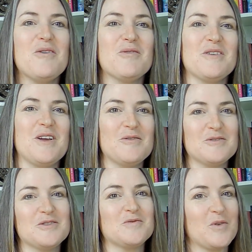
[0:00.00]
where the
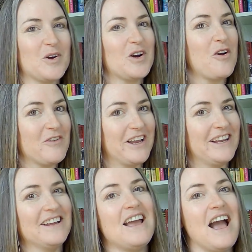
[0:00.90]
owners were Korean.
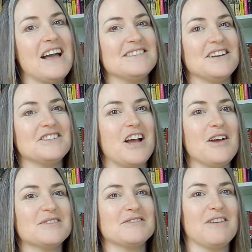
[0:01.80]
As such, I
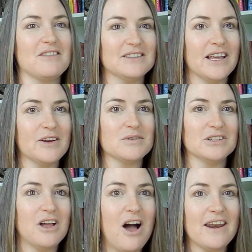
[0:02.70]
was around the language a
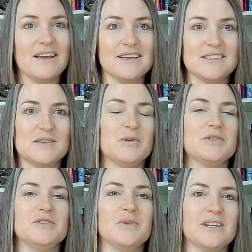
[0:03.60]
lot as they spoke to
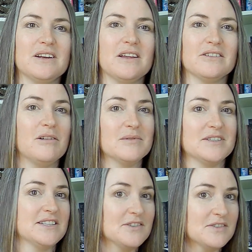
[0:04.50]
one another almost
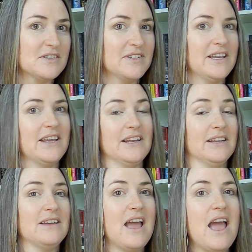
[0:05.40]
exclusively in it.
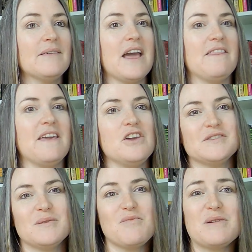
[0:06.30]
They used to
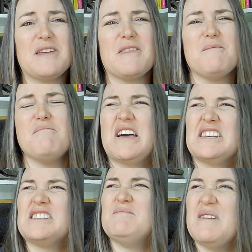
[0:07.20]
bring me the
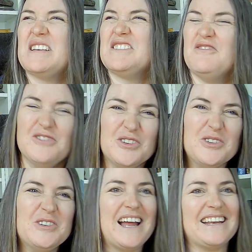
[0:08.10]
best, best
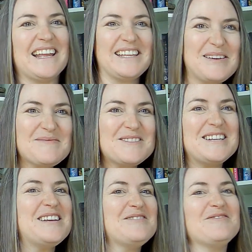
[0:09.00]
food. I'd get
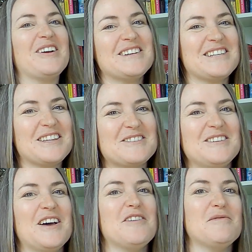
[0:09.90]
kimchi and various other
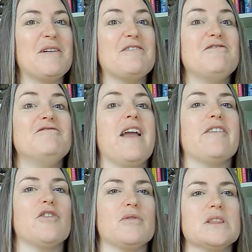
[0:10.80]
stuff, but my favorite
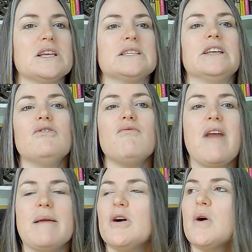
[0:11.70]
were these little
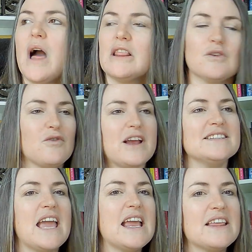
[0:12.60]
rainbow colored rice
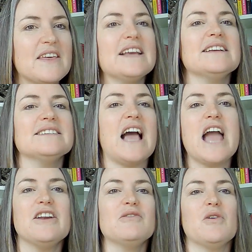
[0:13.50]
cake things. I
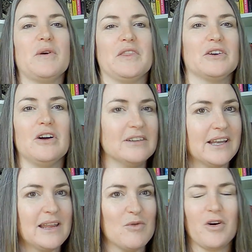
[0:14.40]
don't know what they're called
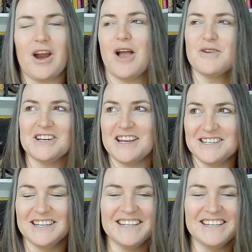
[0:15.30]
anymore. I wish I did.